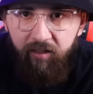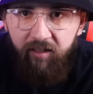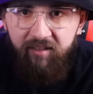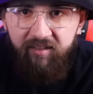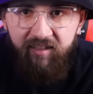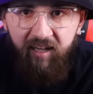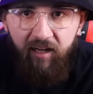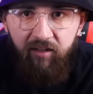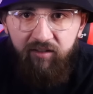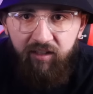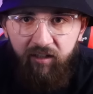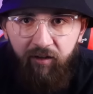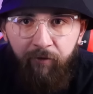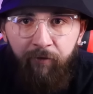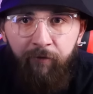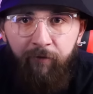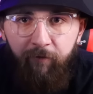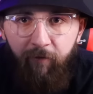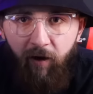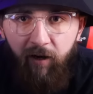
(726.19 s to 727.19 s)
It sounds like a
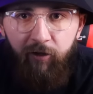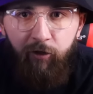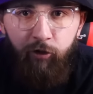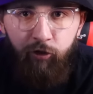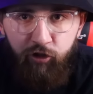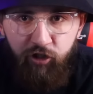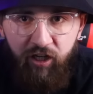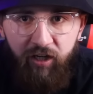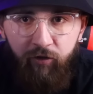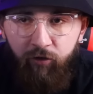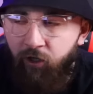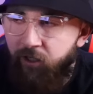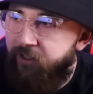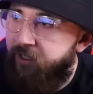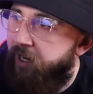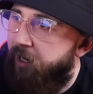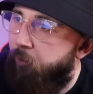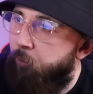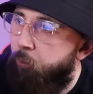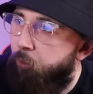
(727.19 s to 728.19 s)
fighter jet right
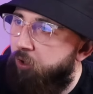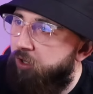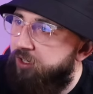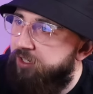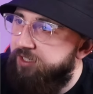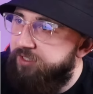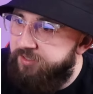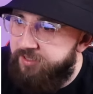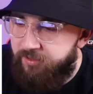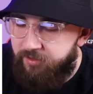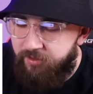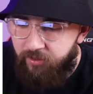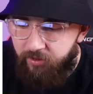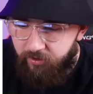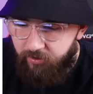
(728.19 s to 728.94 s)
now. What?